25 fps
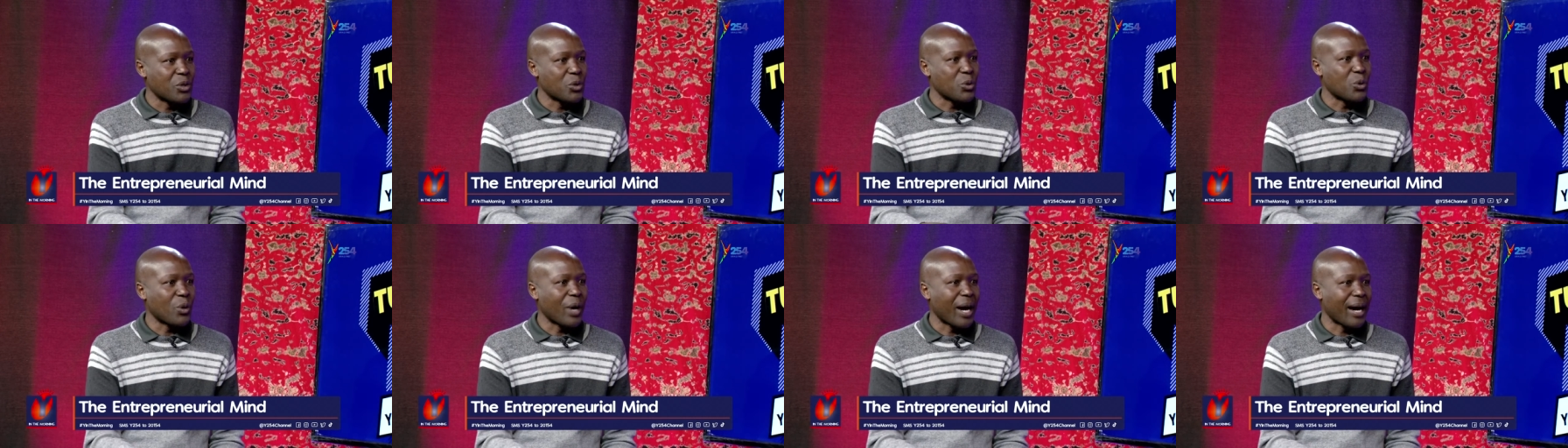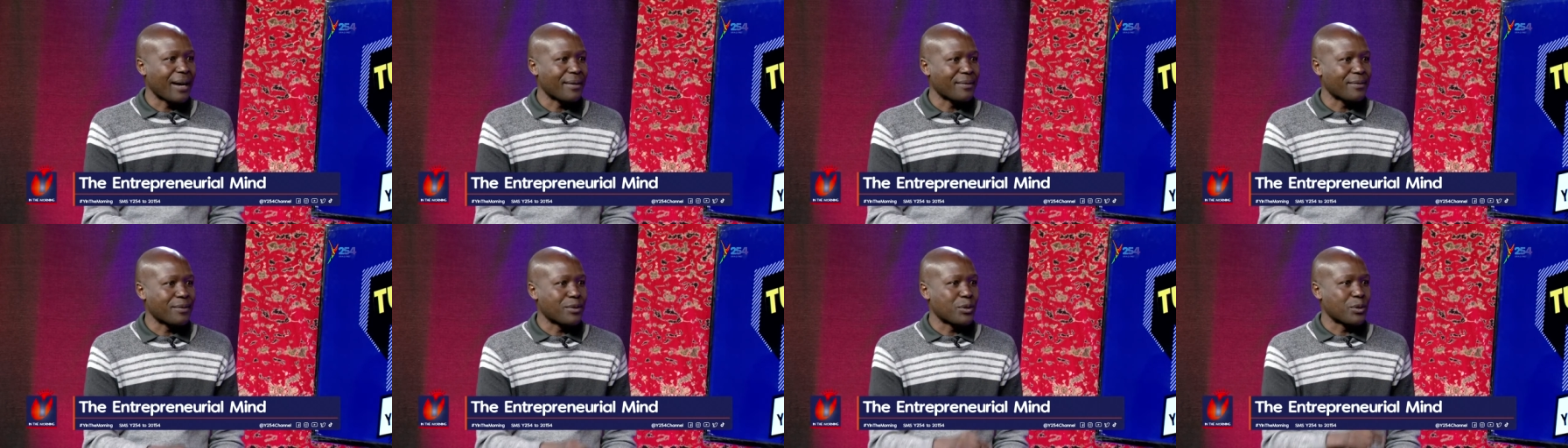You
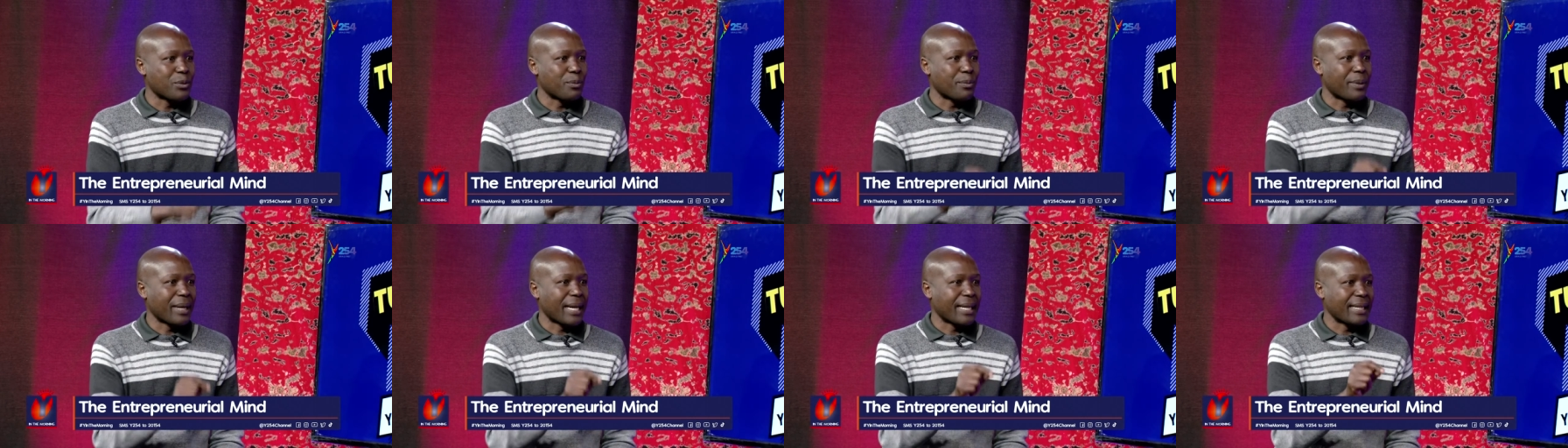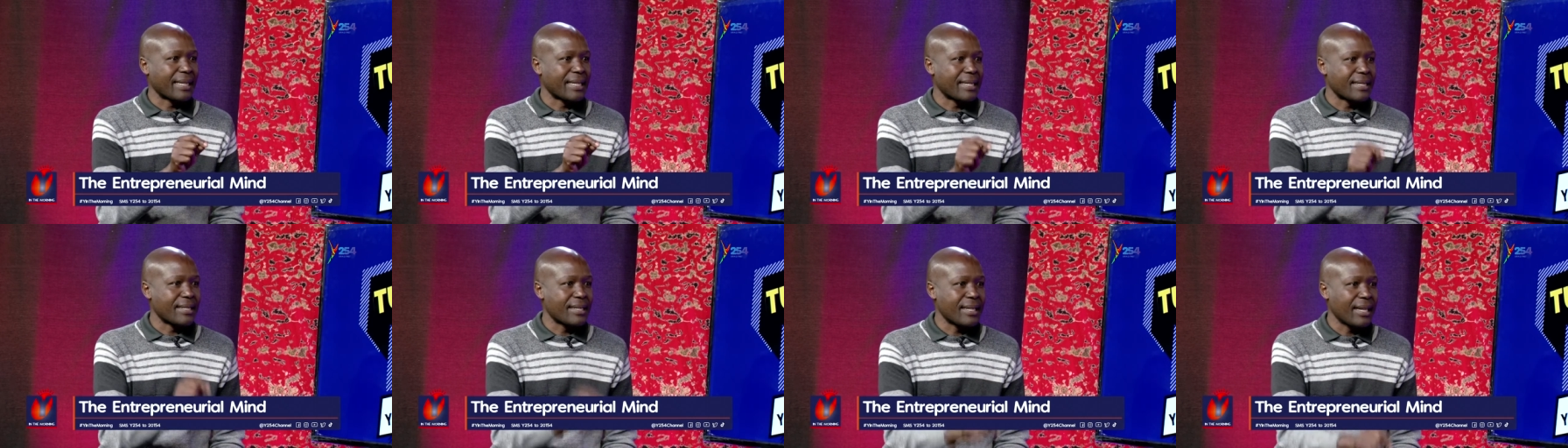have to
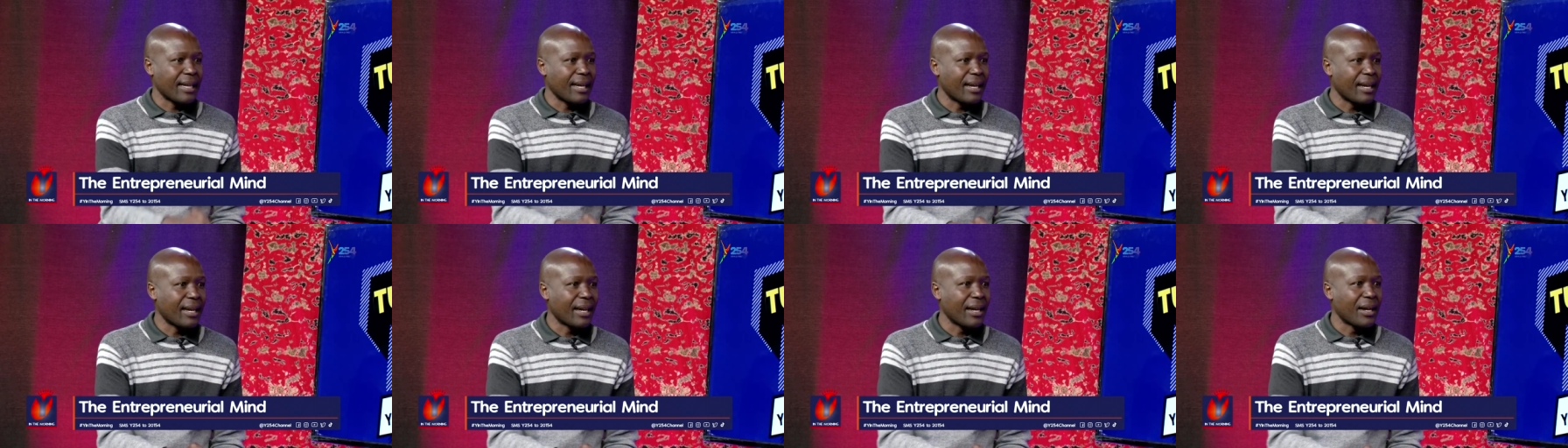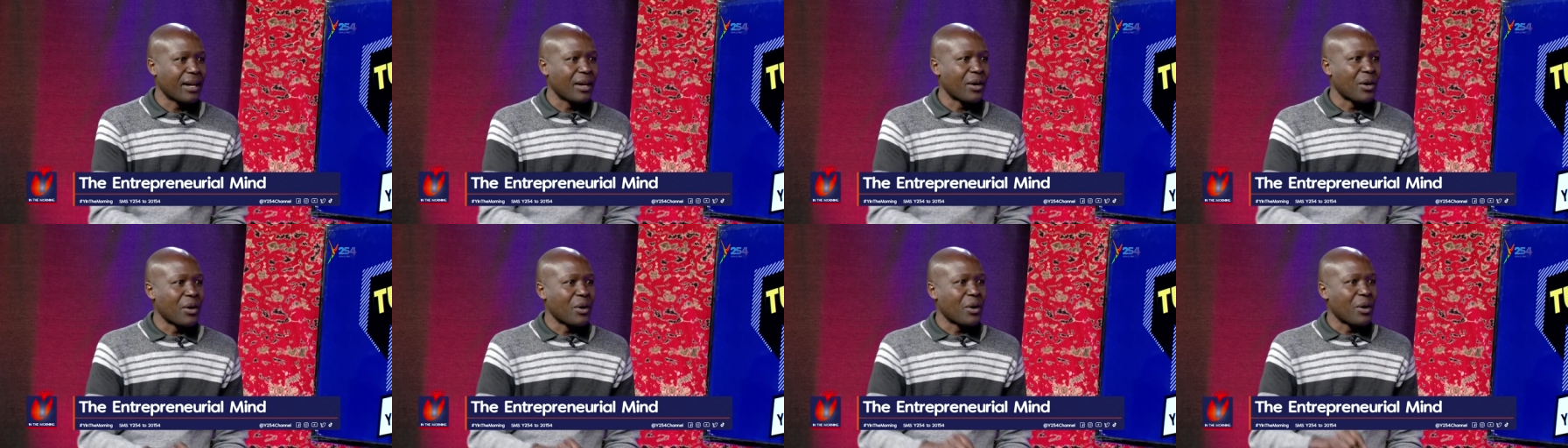plant the seed,
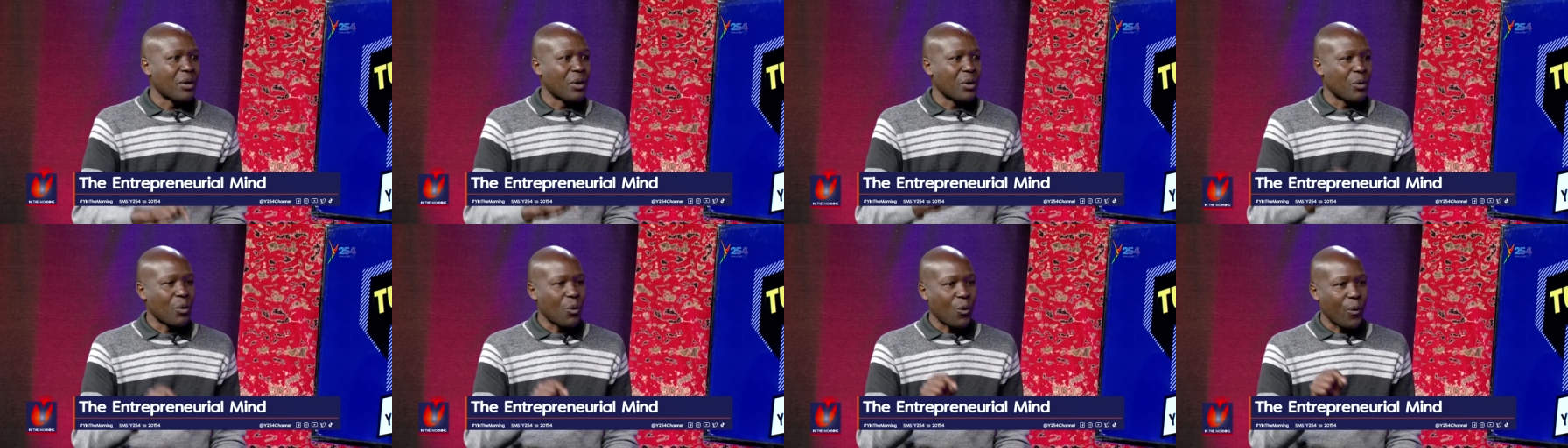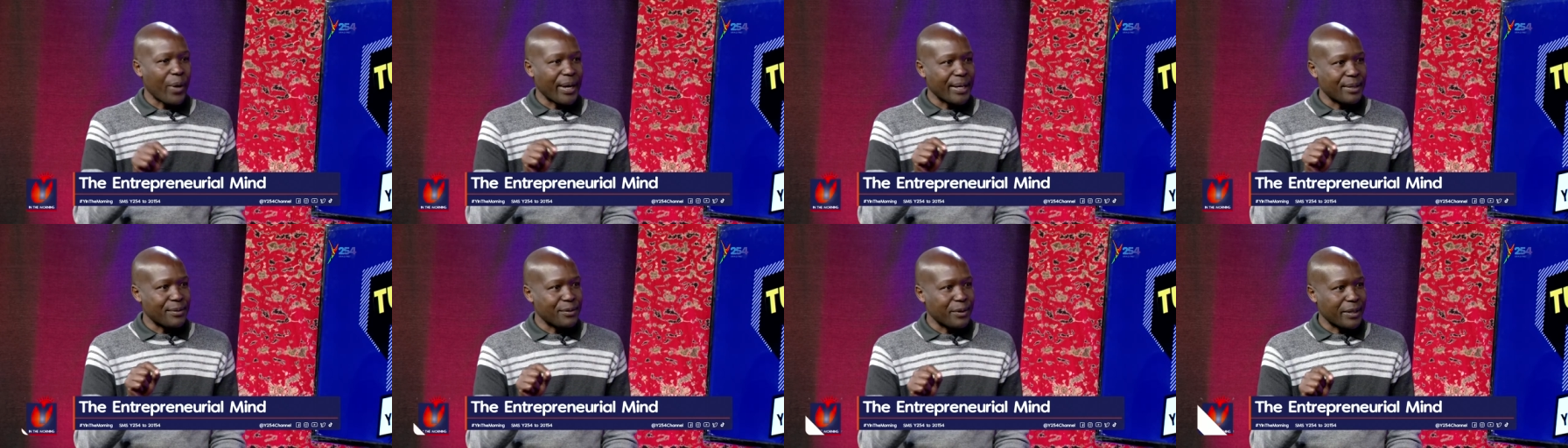wait